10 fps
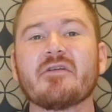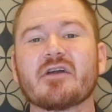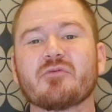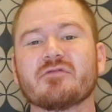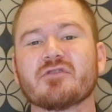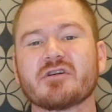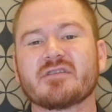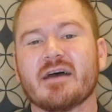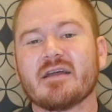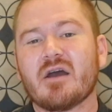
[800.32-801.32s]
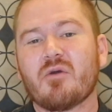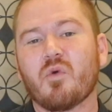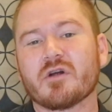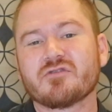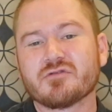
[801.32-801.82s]
that we've looked at
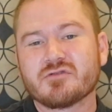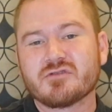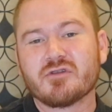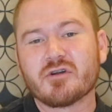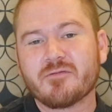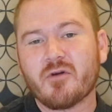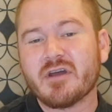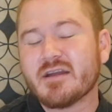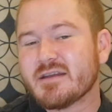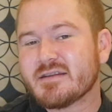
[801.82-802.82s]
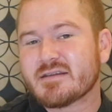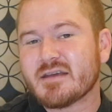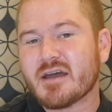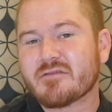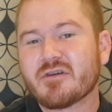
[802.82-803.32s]
what to look for in an
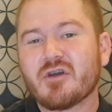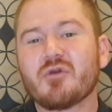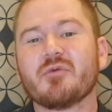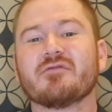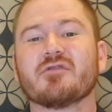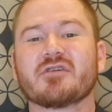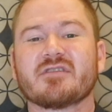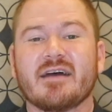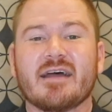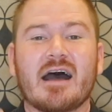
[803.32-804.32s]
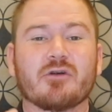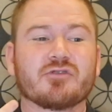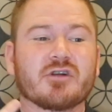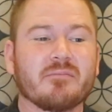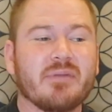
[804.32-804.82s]
ETF, we've looked at how to
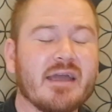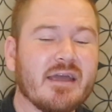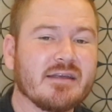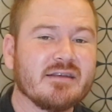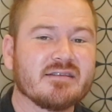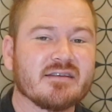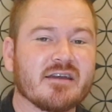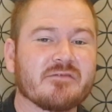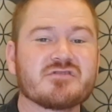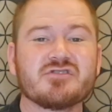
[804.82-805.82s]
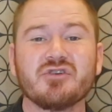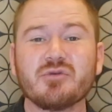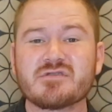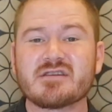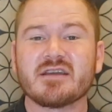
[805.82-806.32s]
compare ETFs
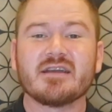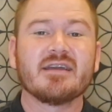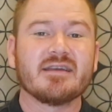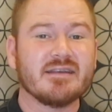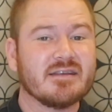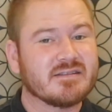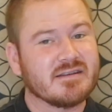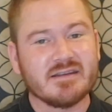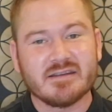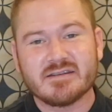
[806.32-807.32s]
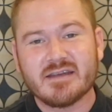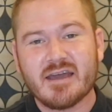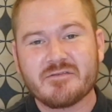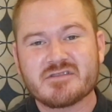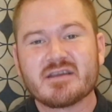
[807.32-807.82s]
using
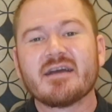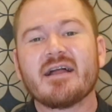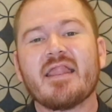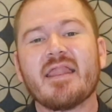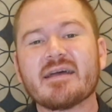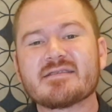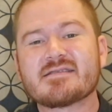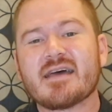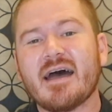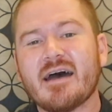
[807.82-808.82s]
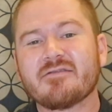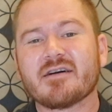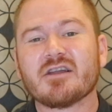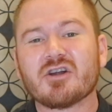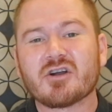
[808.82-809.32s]
EasyETFs, let's have a
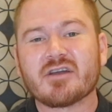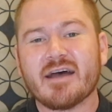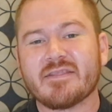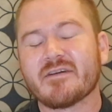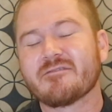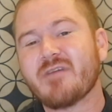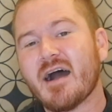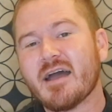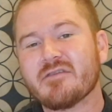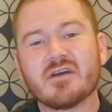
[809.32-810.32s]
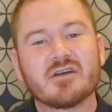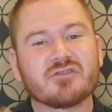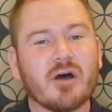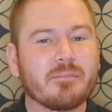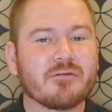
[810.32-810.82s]
look at the 5
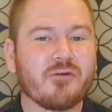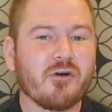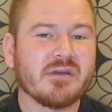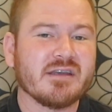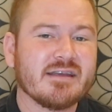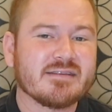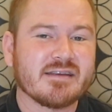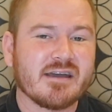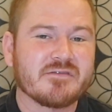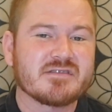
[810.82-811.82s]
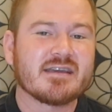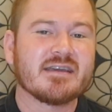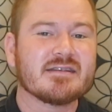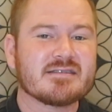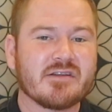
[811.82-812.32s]
top performing ETFs
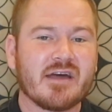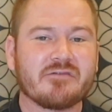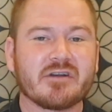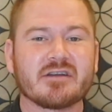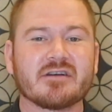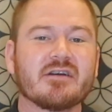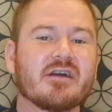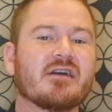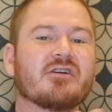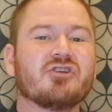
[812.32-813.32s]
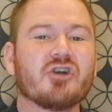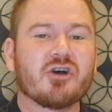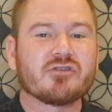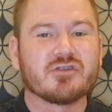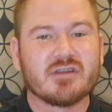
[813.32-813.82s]
in South Africa
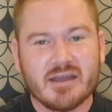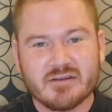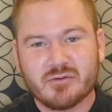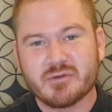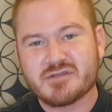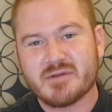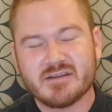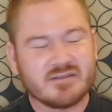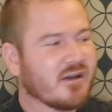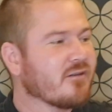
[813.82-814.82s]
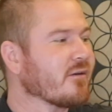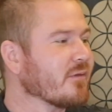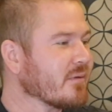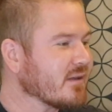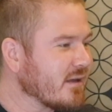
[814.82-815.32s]
year to date, which means from the
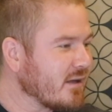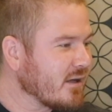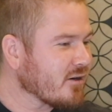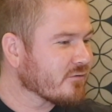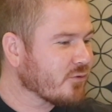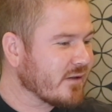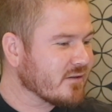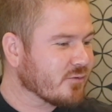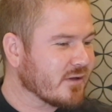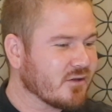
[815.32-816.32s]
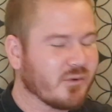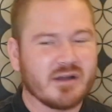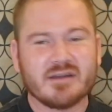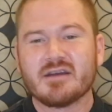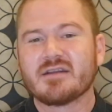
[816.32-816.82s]
beginning of
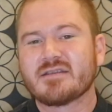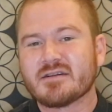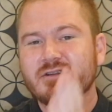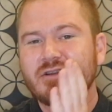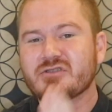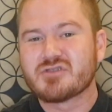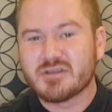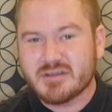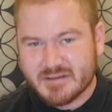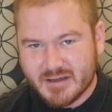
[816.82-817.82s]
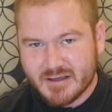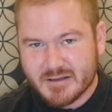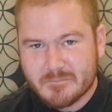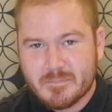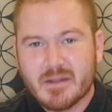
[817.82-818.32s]
2021 till today.
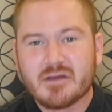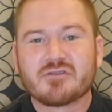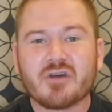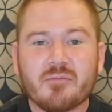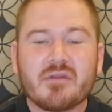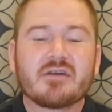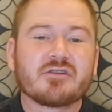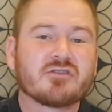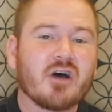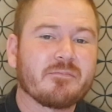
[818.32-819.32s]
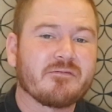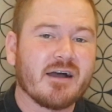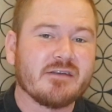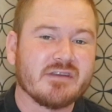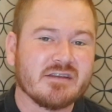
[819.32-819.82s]
So the top
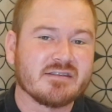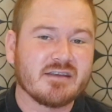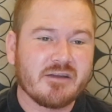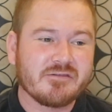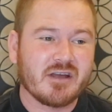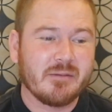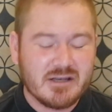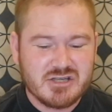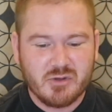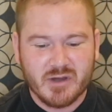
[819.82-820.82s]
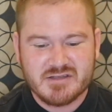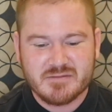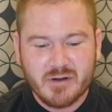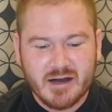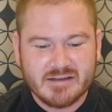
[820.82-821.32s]
5 ETFs, I'm actually quite
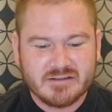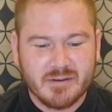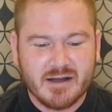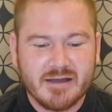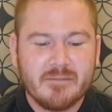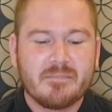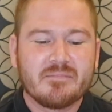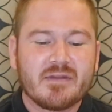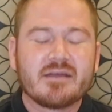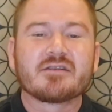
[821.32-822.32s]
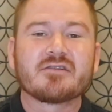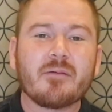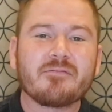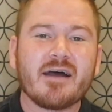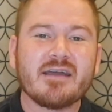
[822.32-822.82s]
surprised by. The
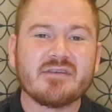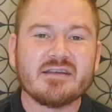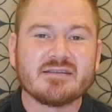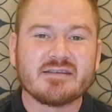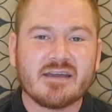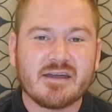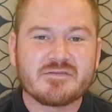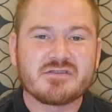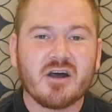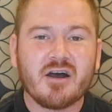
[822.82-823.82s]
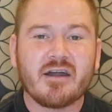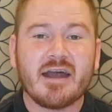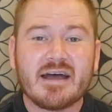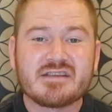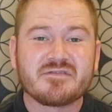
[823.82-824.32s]
top 5 ETFs are
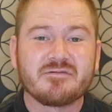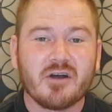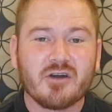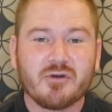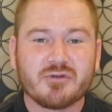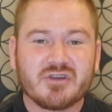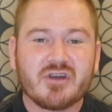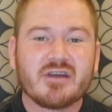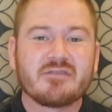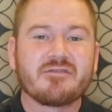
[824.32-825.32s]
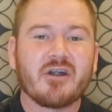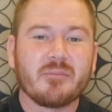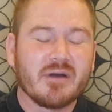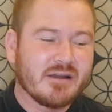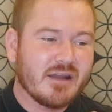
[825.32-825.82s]
as follows
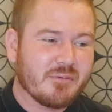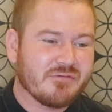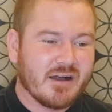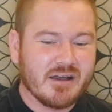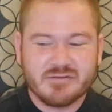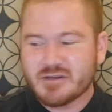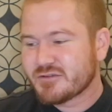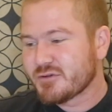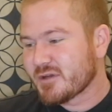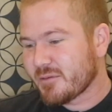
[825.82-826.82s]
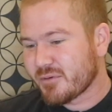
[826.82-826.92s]
from number 5 to number